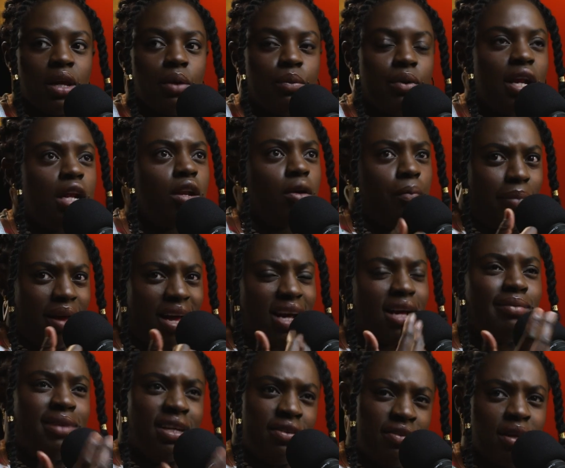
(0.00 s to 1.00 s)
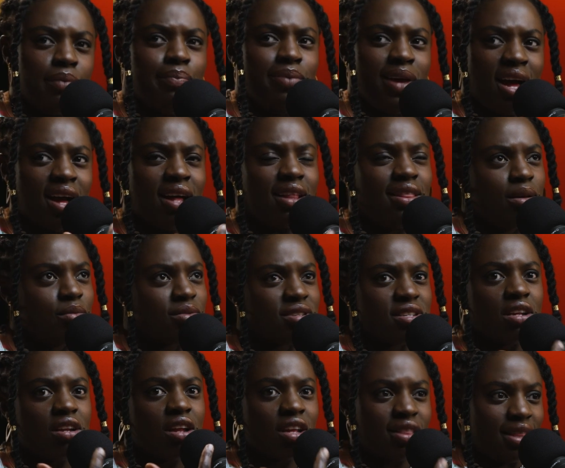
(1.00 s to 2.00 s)
And when I look back, I'm like, flip, yeah, there was
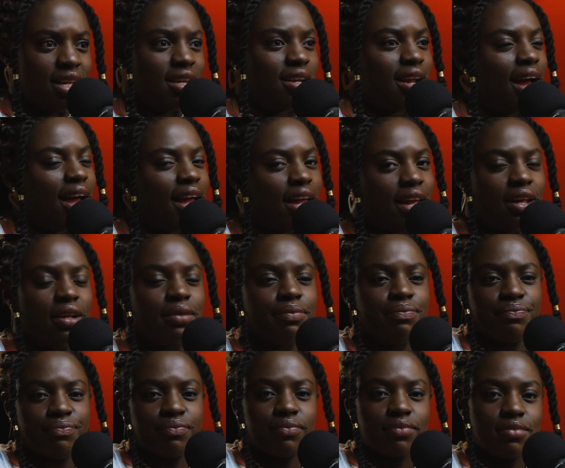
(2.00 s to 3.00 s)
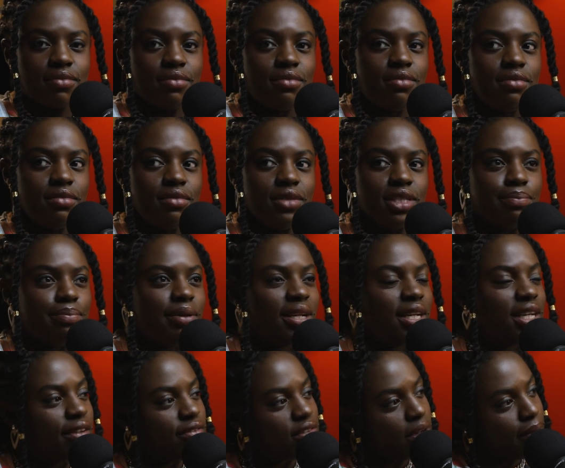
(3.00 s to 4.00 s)
a lot that I
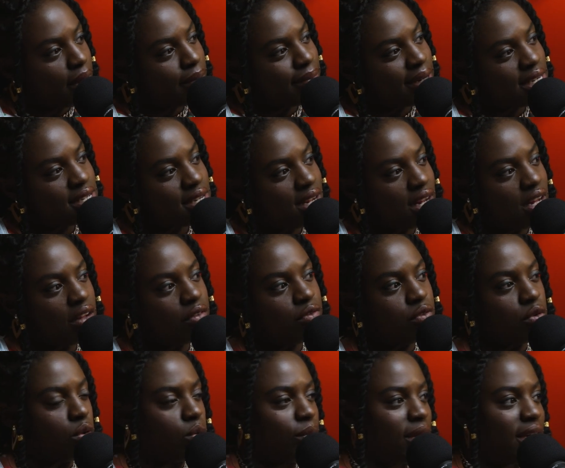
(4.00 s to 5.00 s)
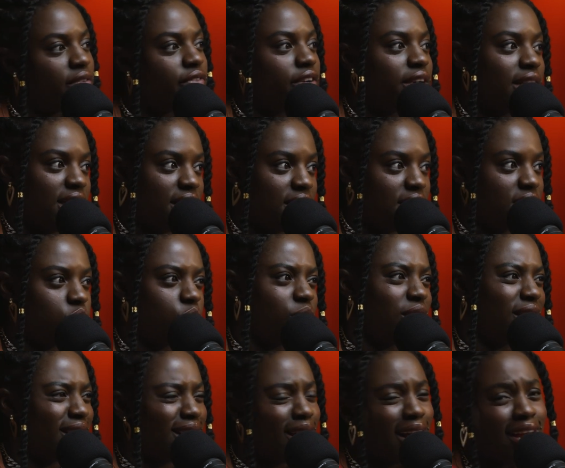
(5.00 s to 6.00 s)
believed about myself or whatever it is, or
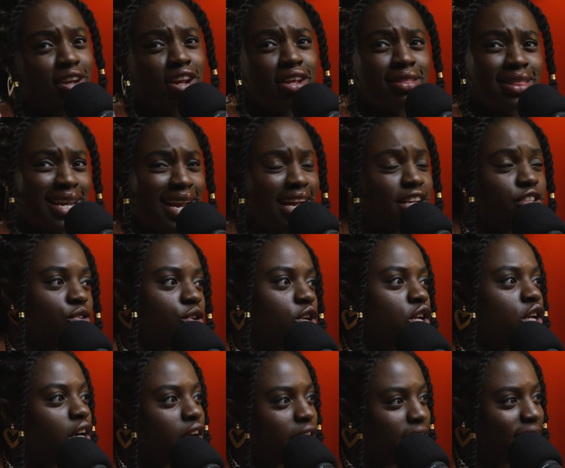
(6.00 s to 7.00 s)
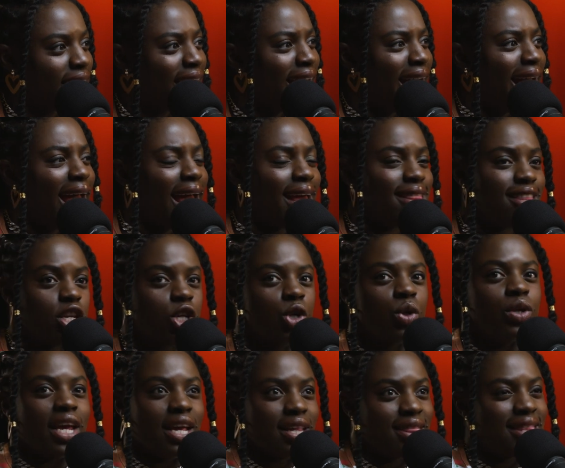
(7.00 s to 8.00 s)
a lot that I had to learn. And then you
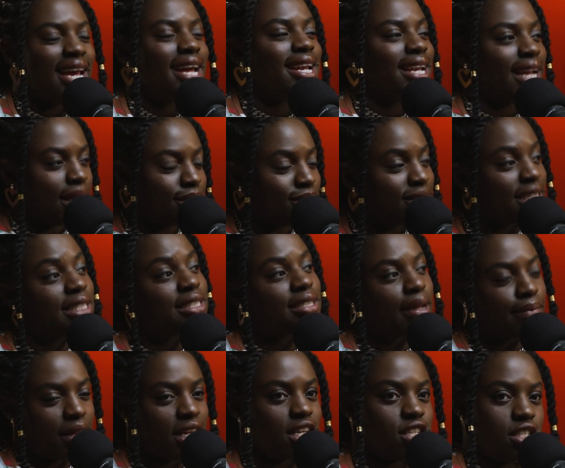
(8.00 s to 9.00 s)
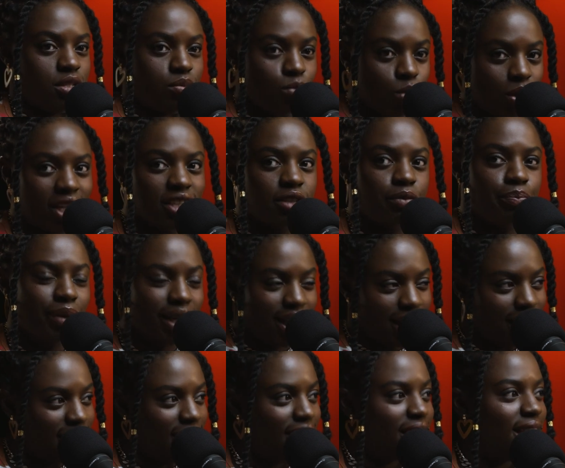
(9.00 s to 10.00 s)
get there, and like I'm saying, something as small as
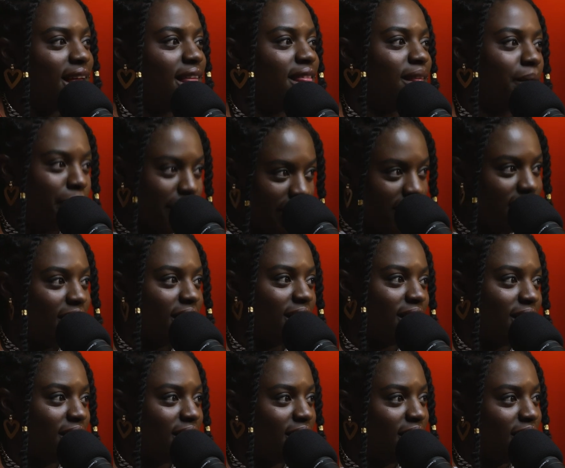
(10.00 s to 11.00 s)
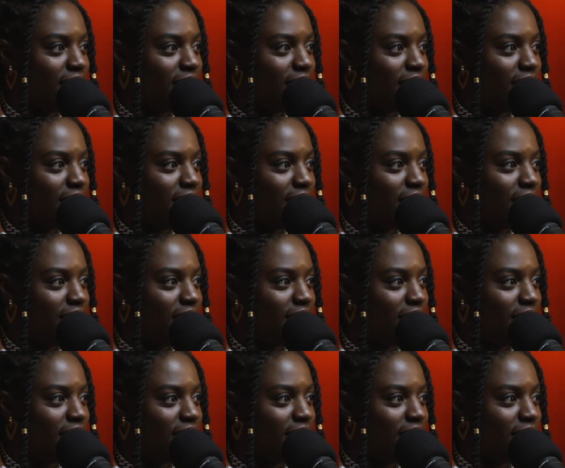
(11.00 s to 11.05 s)
picking the bedding